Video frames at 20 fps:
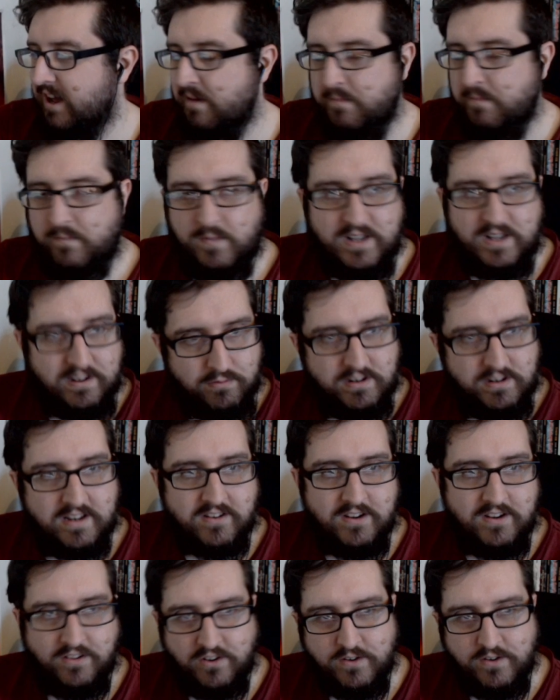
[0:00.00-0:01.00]
let's
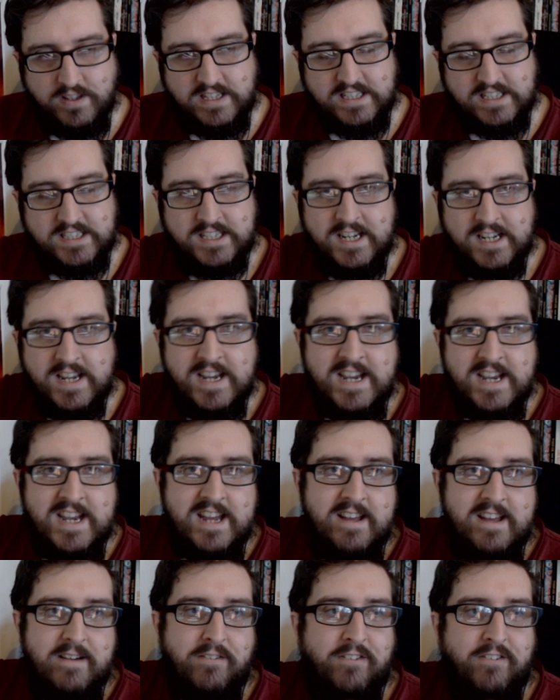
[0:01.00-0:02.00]
go through this
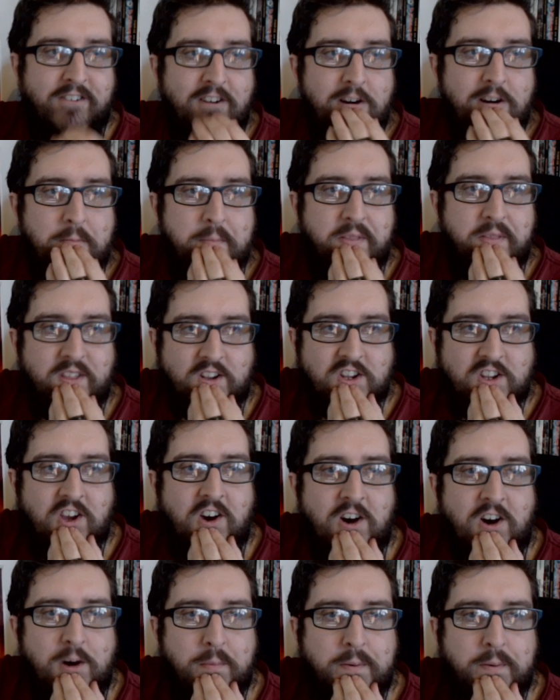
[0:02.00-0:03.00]
from the
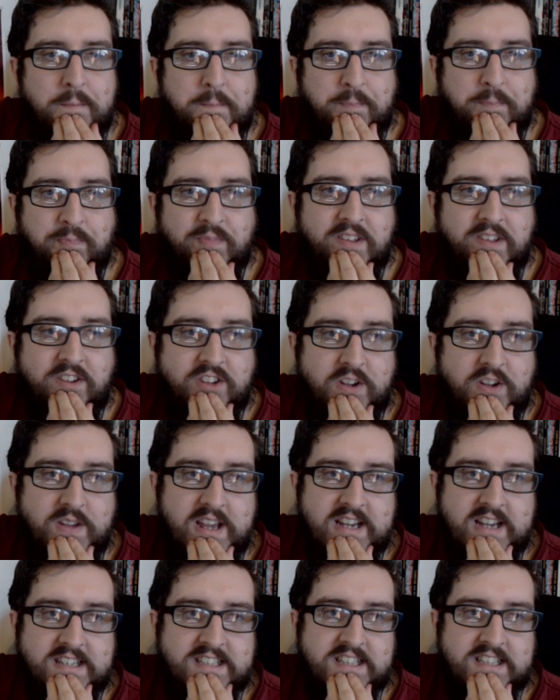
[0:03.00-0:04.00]
top. So
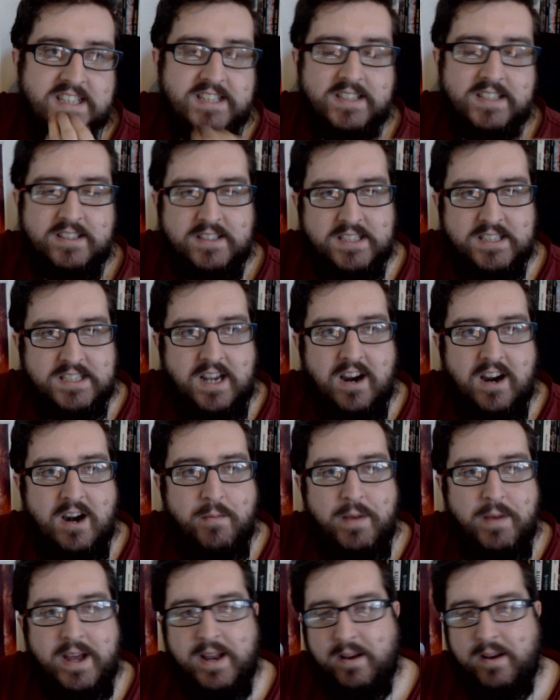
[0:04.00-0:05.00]
yes,
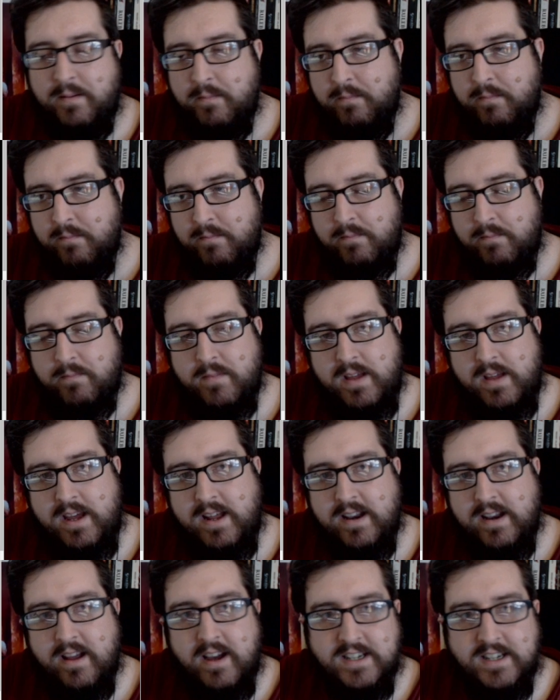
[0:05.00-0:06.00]
Saruman
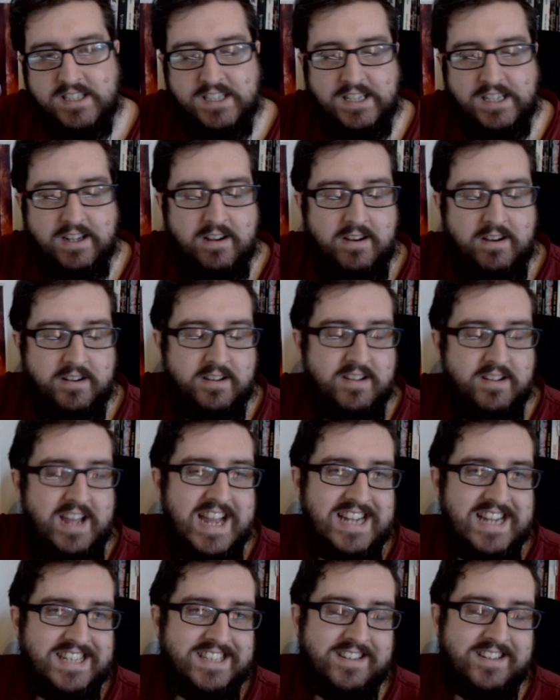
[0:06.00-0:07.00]
and Isengard,
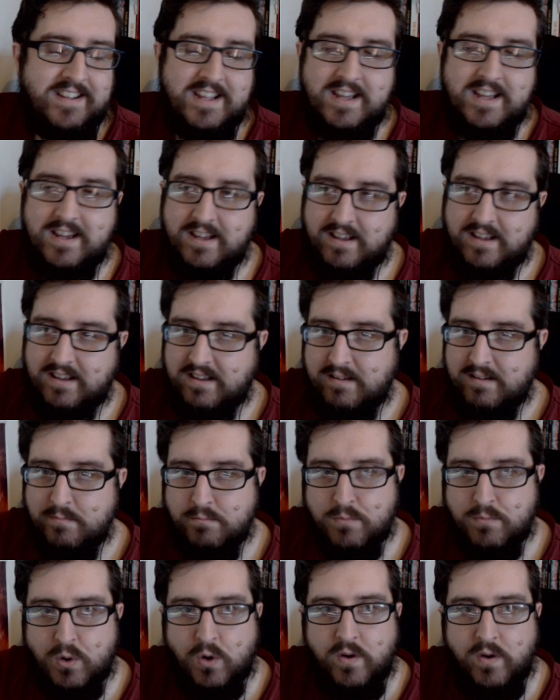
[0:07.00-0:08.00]
S tier.
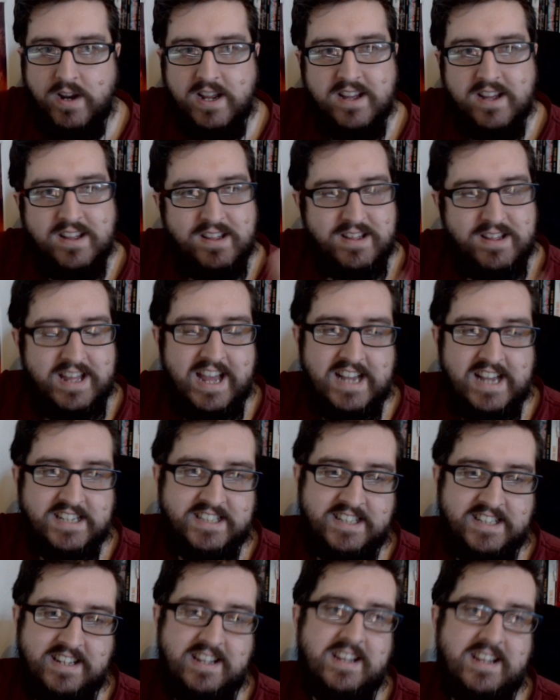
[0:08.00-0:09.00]
Moria, S
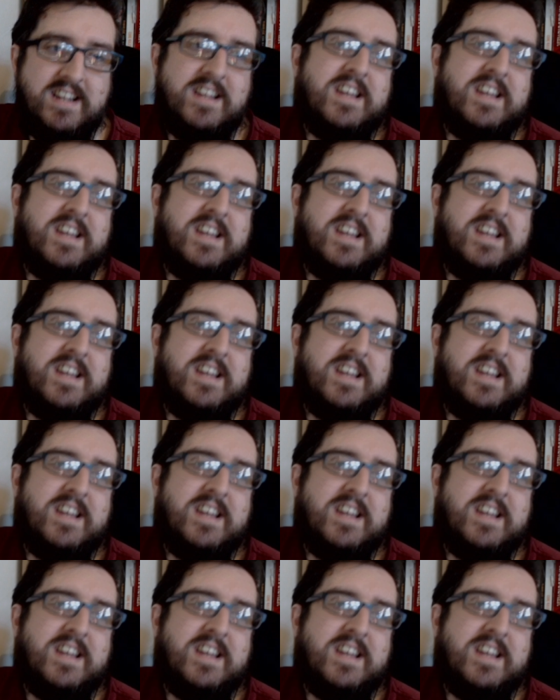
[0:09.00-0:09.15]
tier.